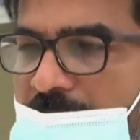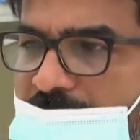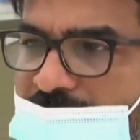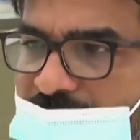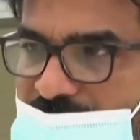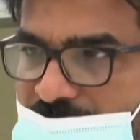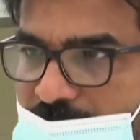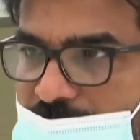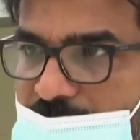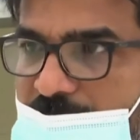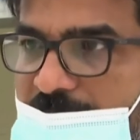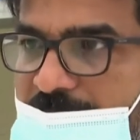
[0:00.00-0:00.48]

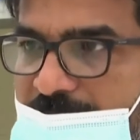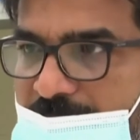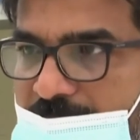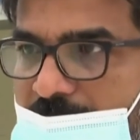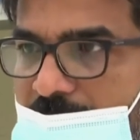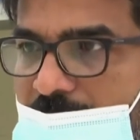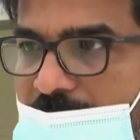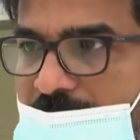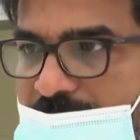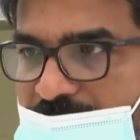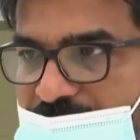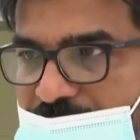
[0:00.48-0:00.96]
and some
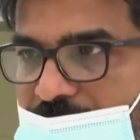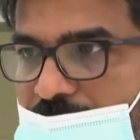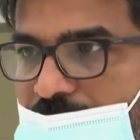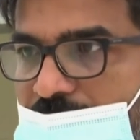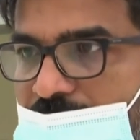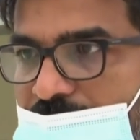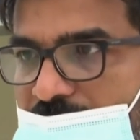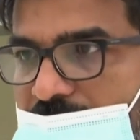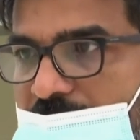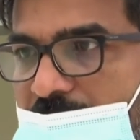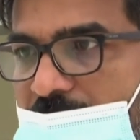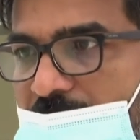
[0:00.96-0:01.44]
legal
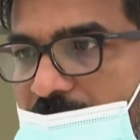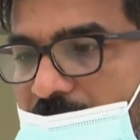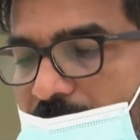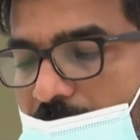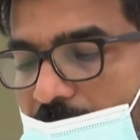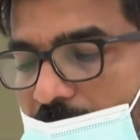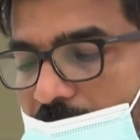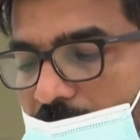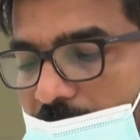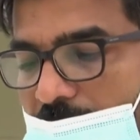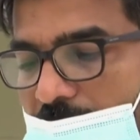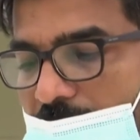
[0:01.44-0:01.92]
issues
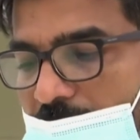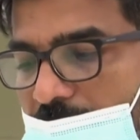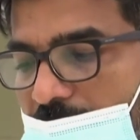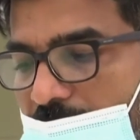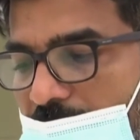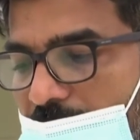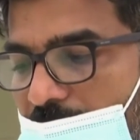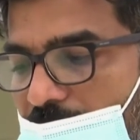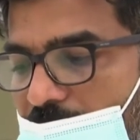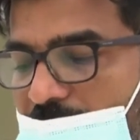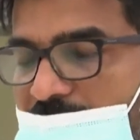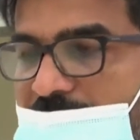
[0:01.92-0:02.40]

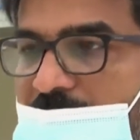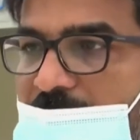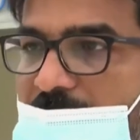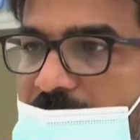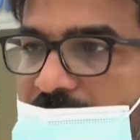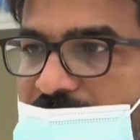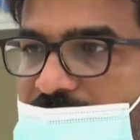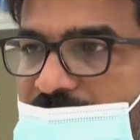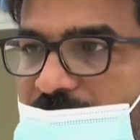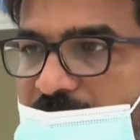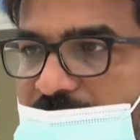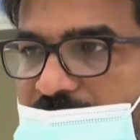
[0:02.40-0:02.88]
with
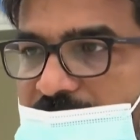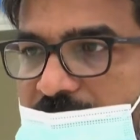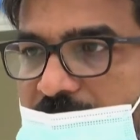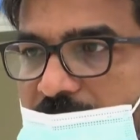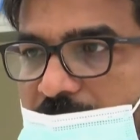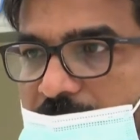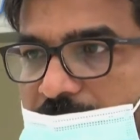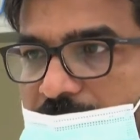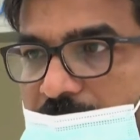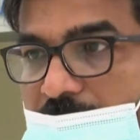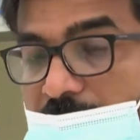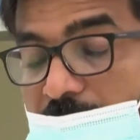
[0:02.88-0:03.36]
the
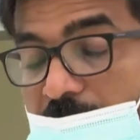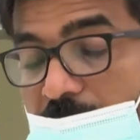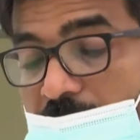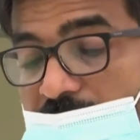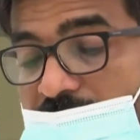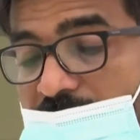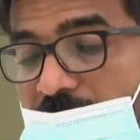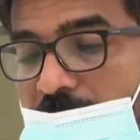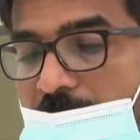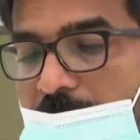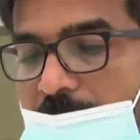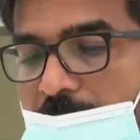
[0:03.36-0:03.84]
construction of the
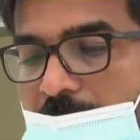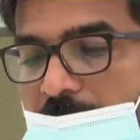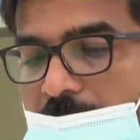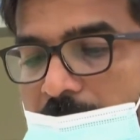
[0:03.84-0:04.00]
mosque.